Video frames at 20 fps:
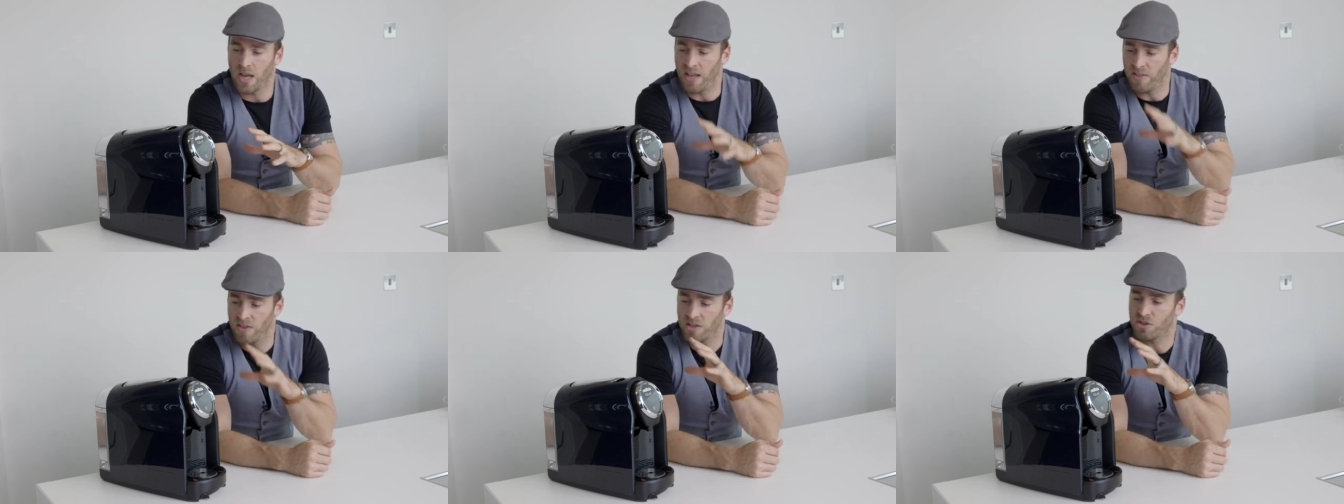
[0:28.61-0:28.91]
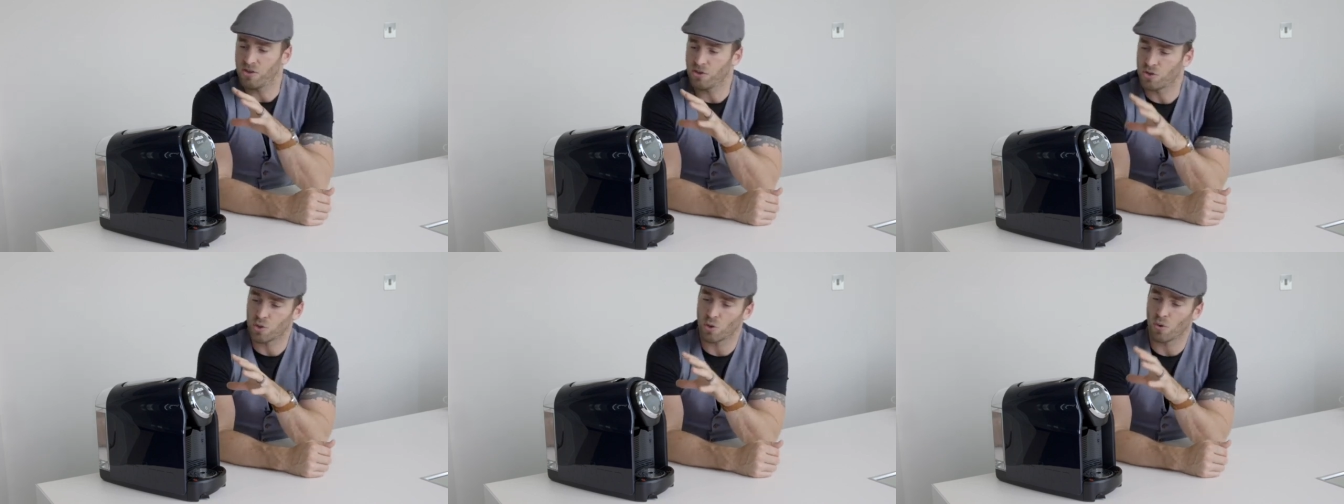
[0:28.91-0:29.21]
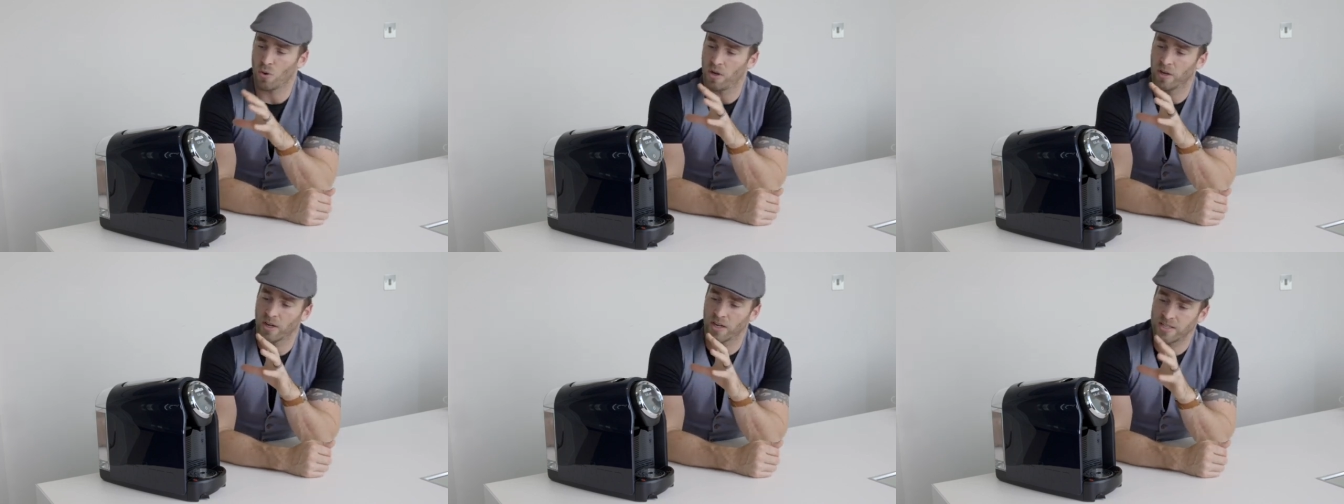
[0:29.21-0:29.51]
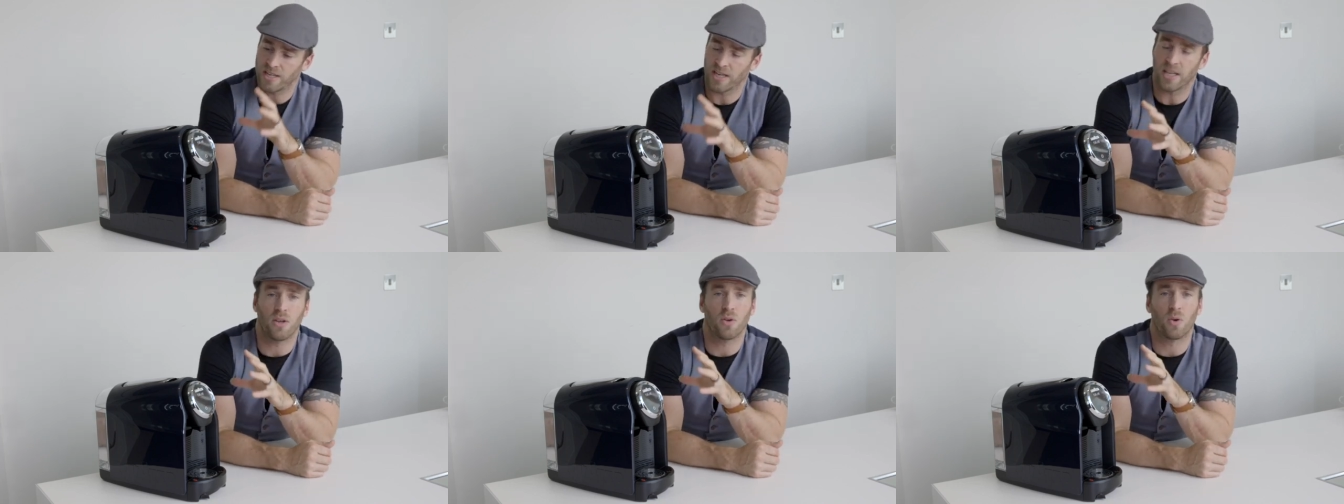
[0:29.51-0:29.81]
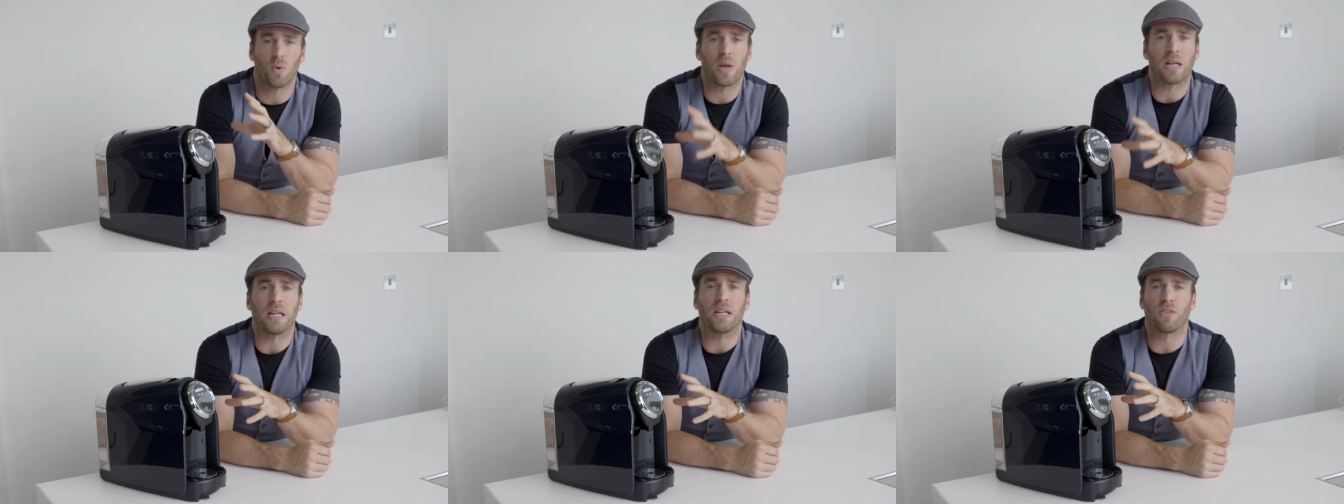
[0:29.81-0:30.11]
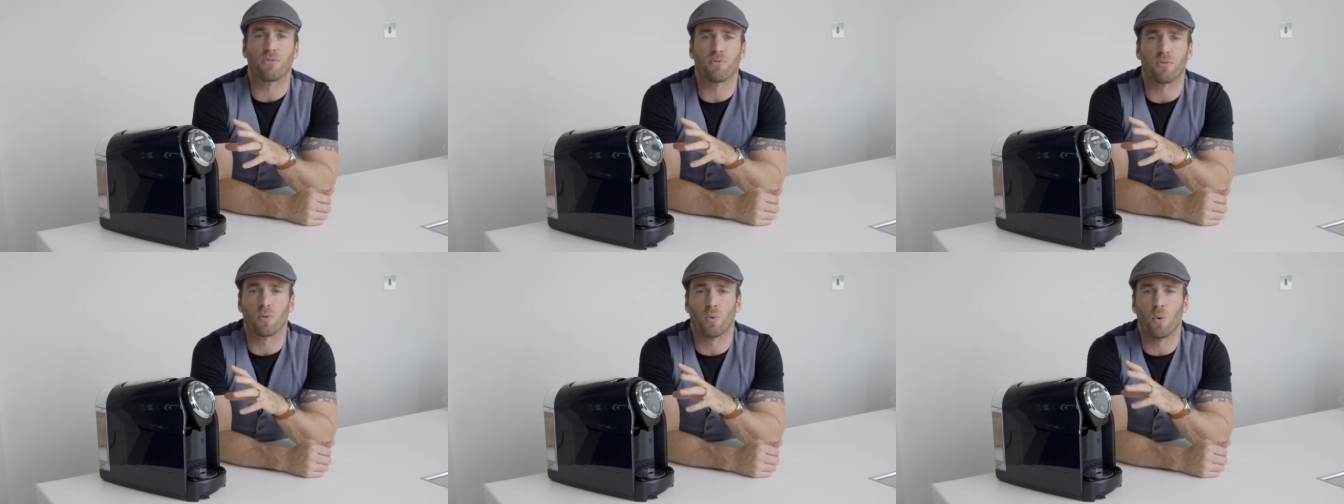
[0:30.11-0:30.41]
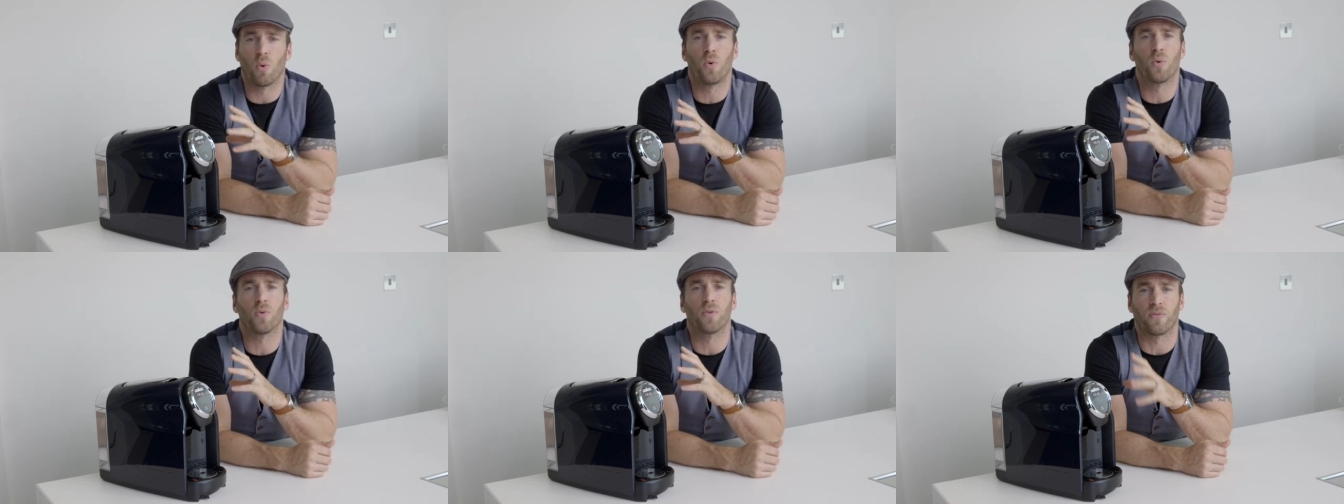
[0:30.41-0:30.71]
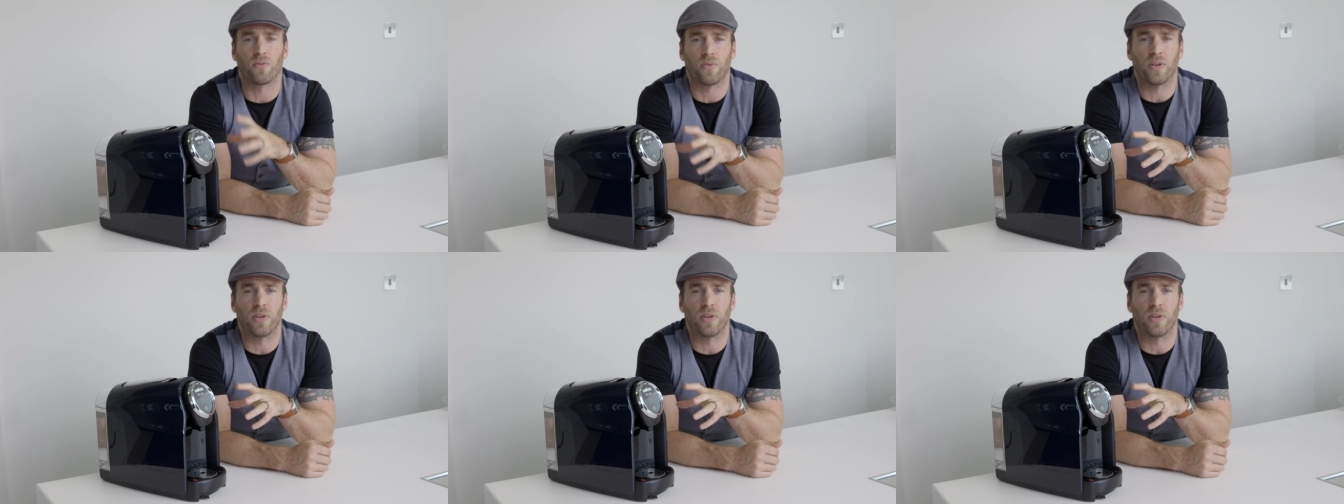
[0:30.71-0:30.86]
In this tutorial I'm going to take you quickly through all the